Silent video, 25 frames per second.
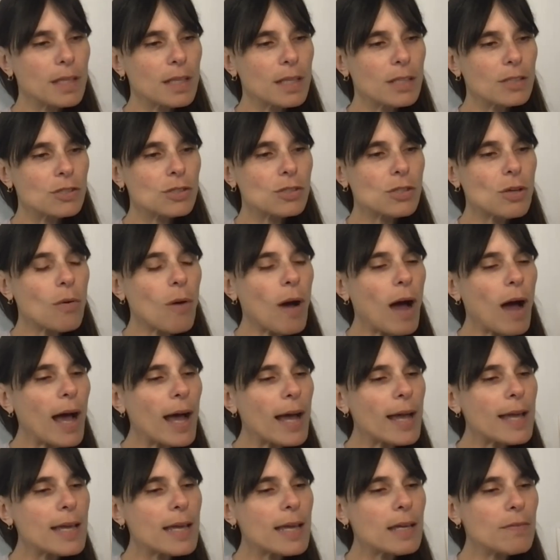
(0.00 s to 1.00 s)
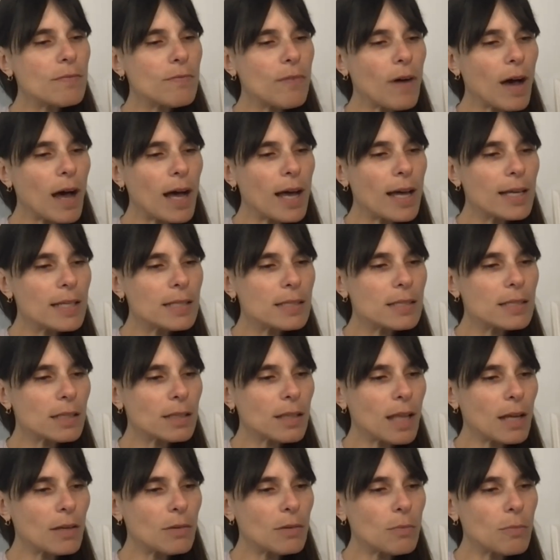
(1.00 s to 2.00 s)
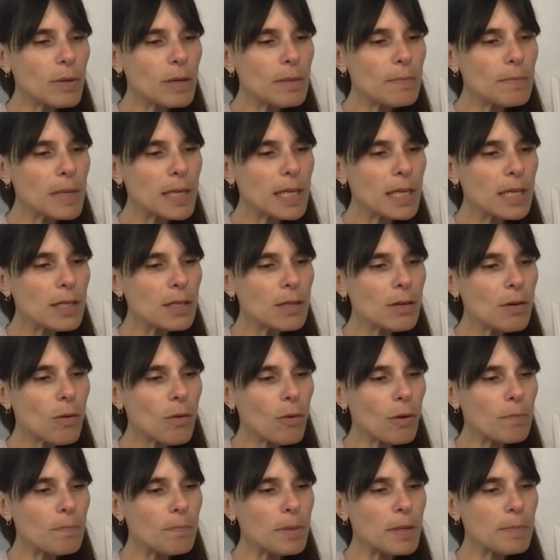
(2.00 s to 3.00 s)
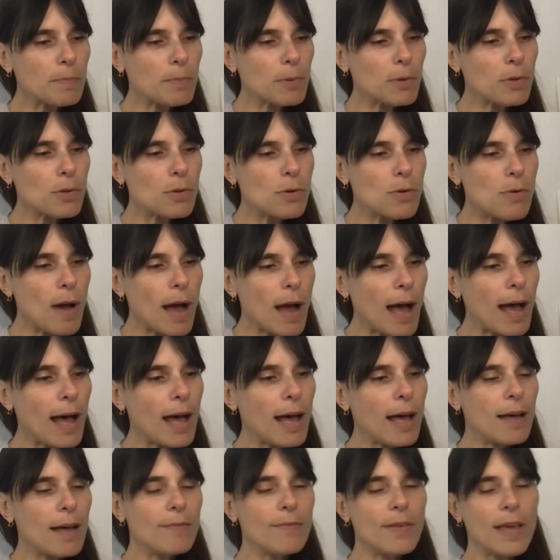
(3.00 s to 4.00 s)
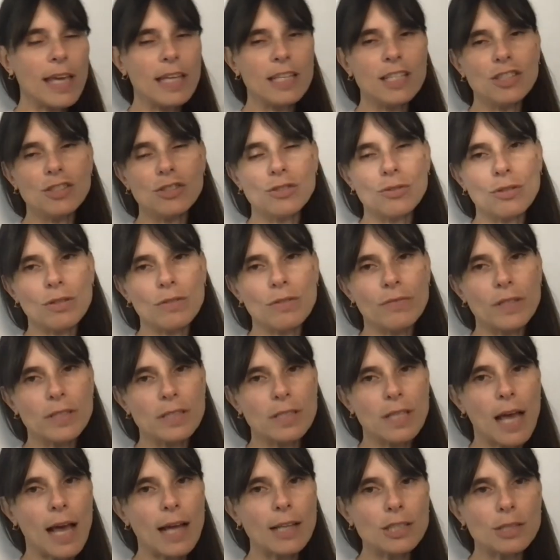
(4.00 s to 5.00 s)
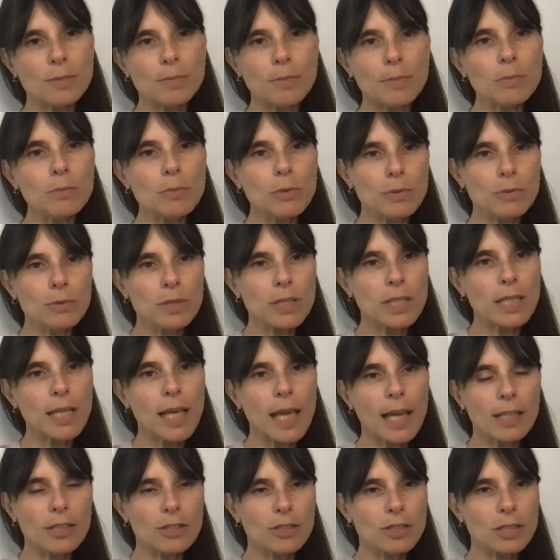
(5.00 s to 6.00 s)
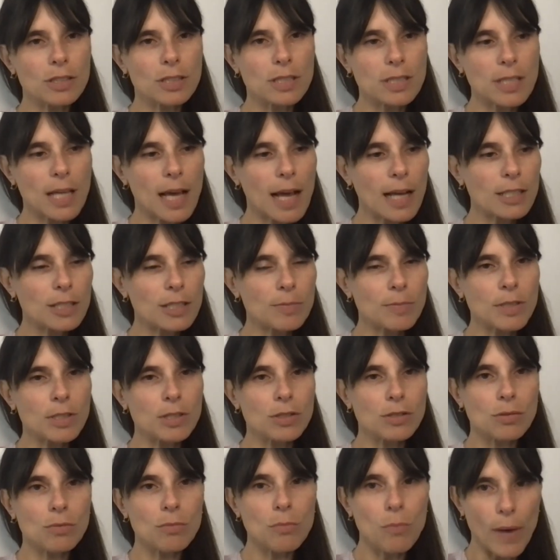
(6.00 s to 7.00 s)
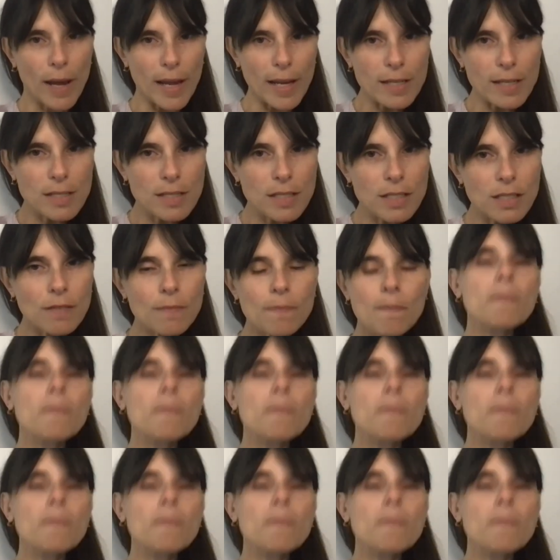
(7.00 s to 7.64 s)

so I advise a lot of women or people who have any sort of attachment wounding, anxious attachment, to wait